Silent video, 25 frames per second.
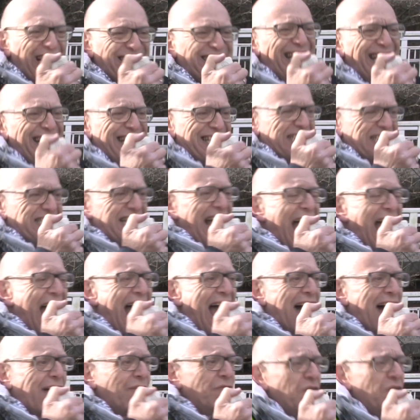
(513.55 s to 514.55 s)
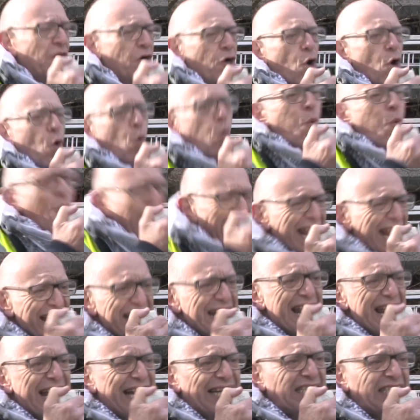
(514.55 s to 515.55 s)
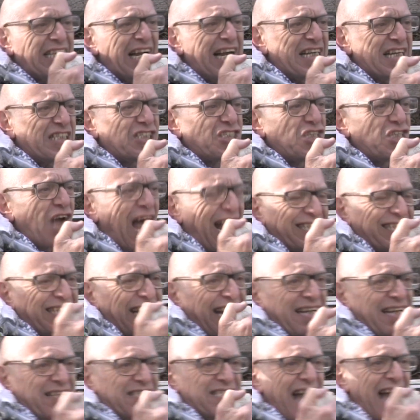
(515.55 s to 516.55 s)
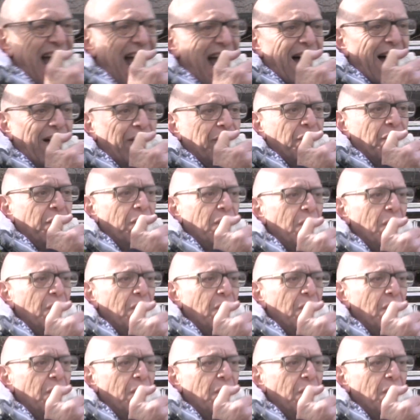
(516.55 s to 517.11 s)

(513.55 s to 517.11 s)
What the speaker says: it down, we need to shut it down.